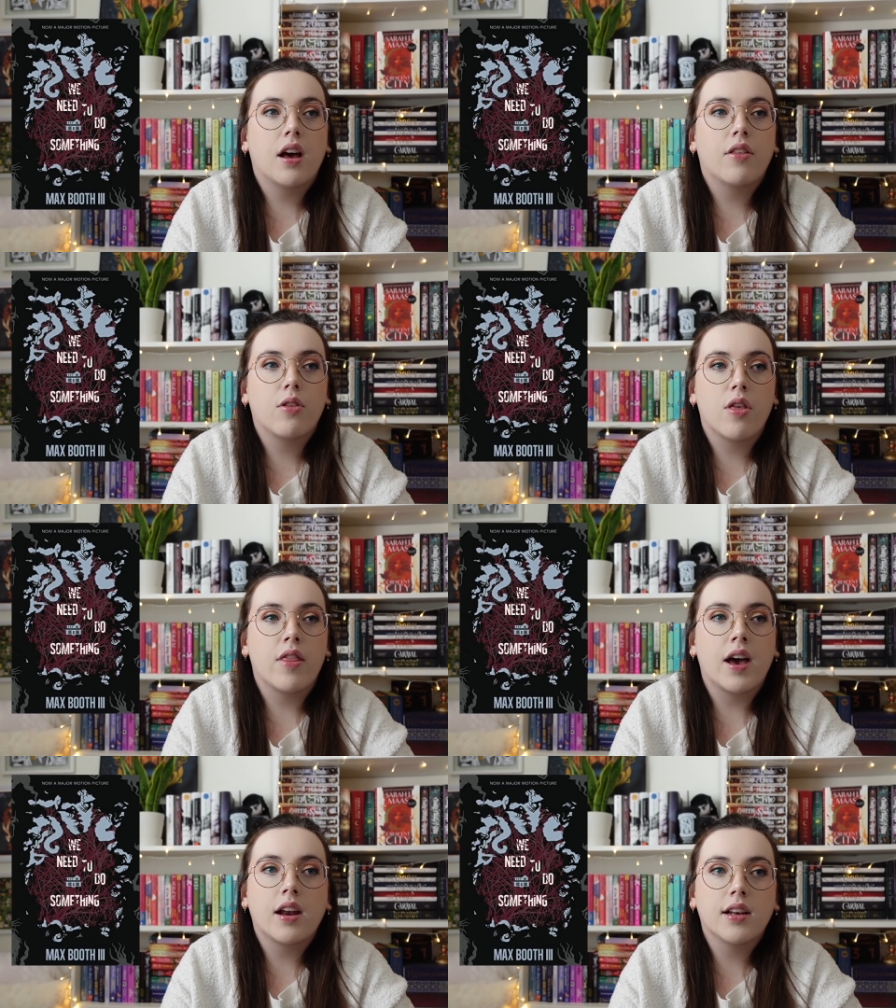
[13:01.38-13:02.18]
other than
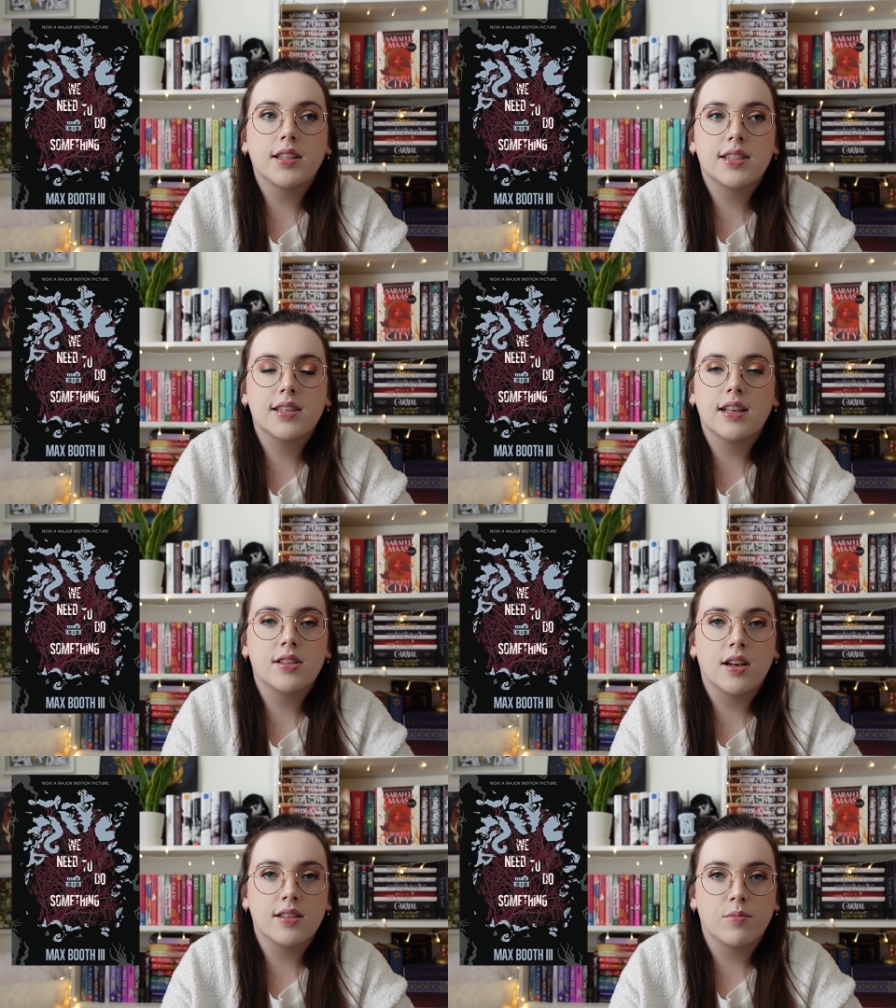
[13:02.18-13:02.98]
that, it's
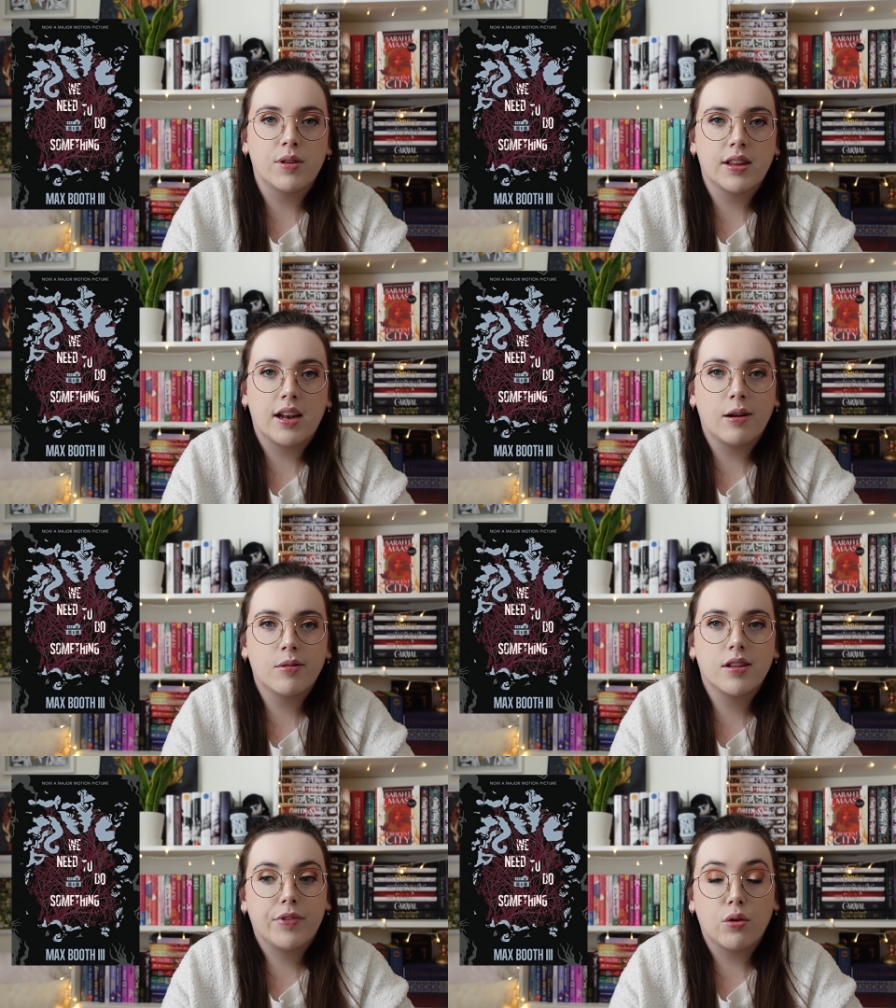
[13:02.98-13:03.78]
it's not something that I
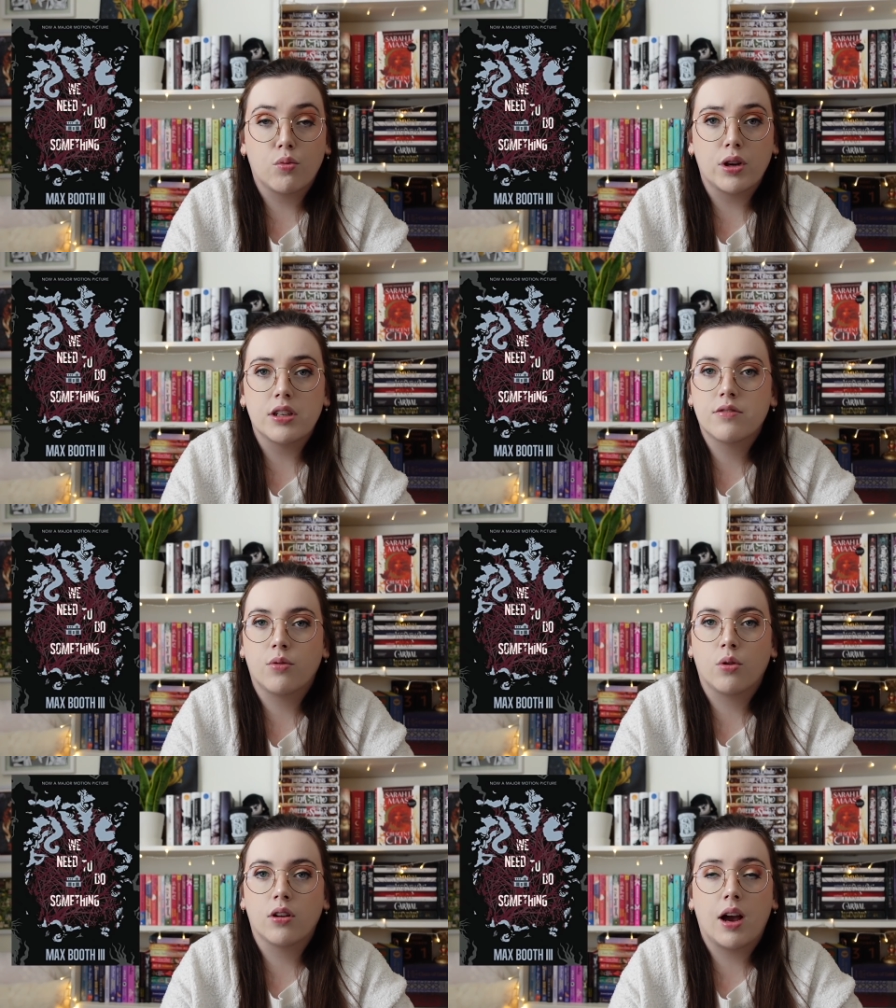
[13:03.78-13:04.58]
would reach
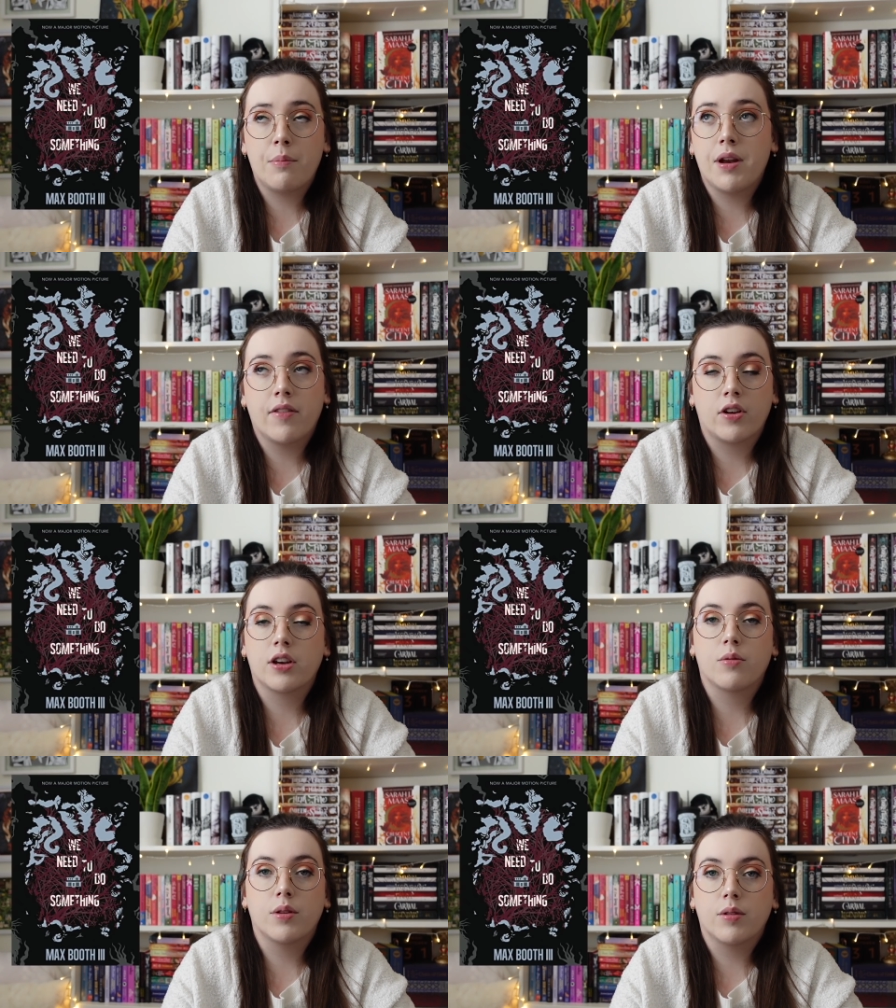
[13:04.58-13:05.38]
for. I'm never
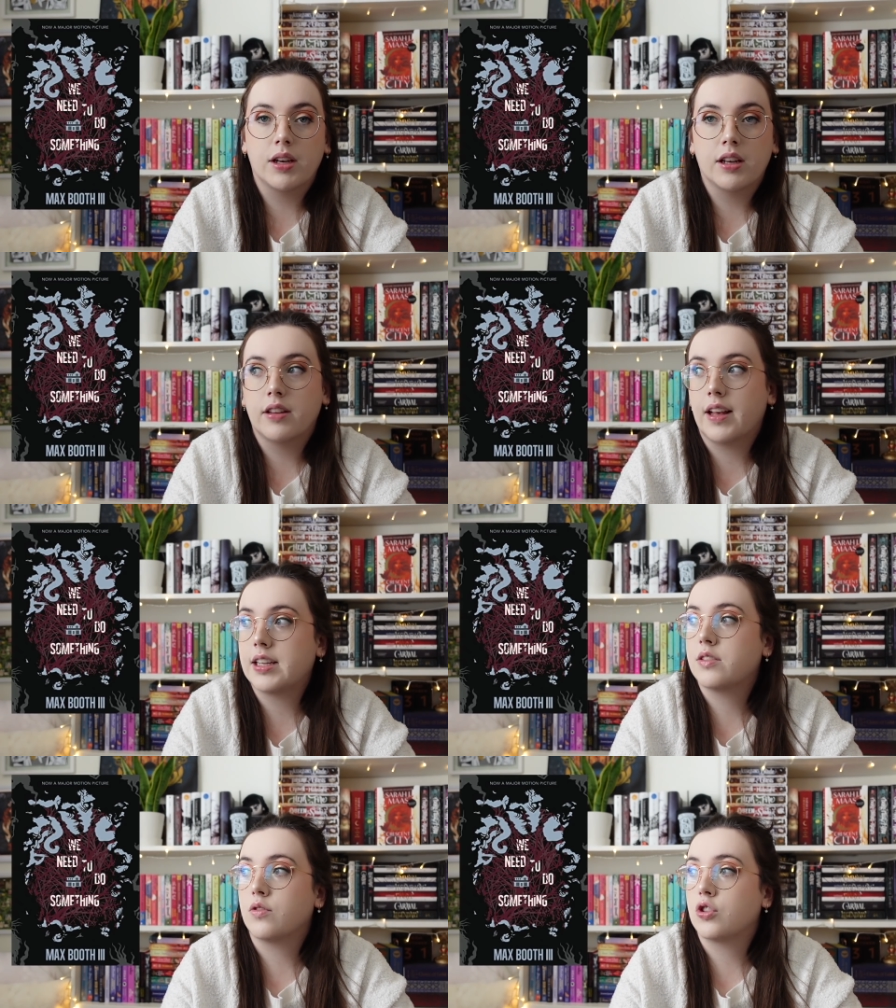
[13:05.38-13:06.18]
gonna reread it,
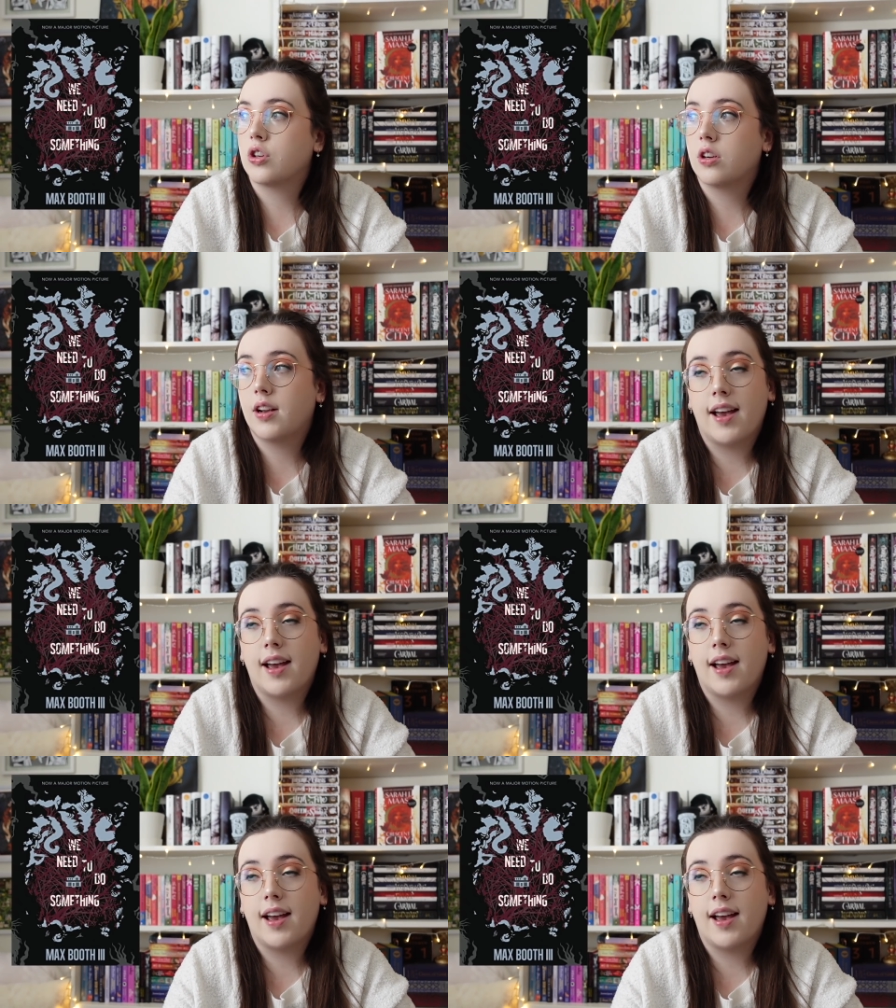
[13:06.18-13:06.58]
that's for sure.